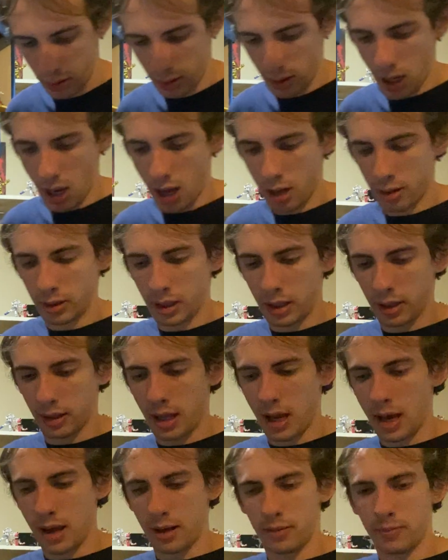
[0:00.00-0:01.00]
out like
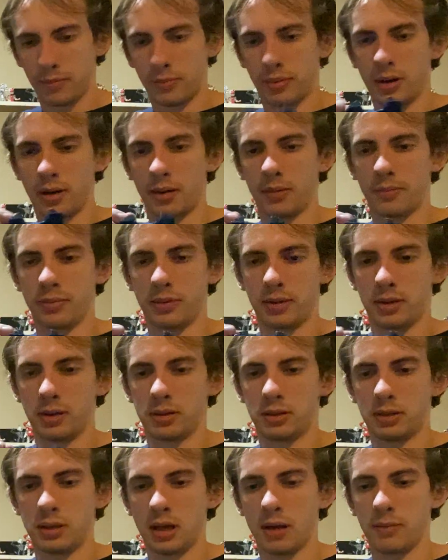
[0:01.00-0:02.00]
that. Pop the
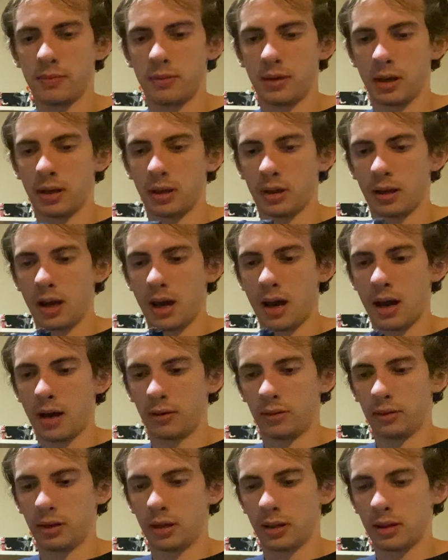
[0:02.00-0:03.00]
same thing
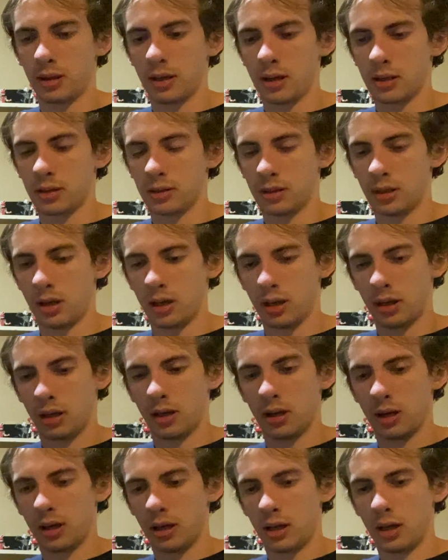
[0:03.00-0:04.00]
out like this.
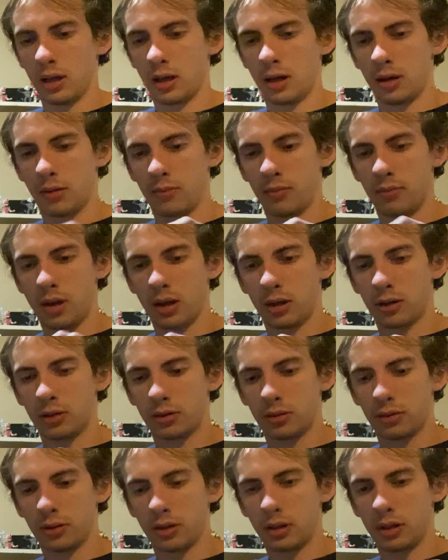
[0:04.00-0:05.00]
Make
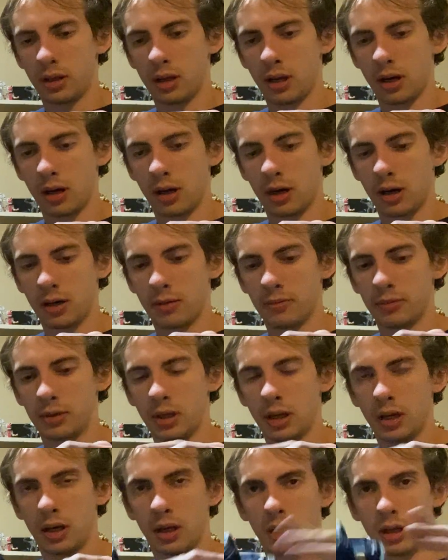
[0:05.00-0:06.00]
sure that the arms
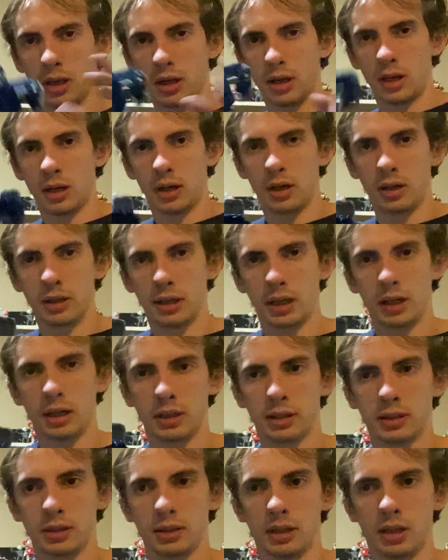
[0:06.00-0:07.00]
are
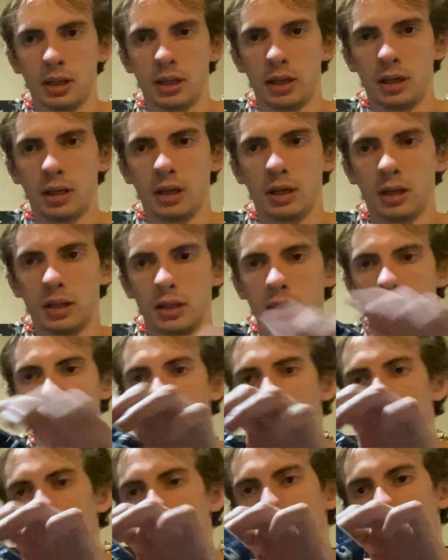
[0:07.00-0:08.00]
nice
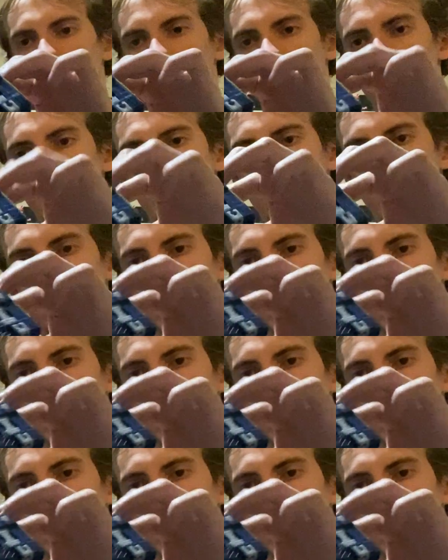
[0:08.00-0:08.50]
and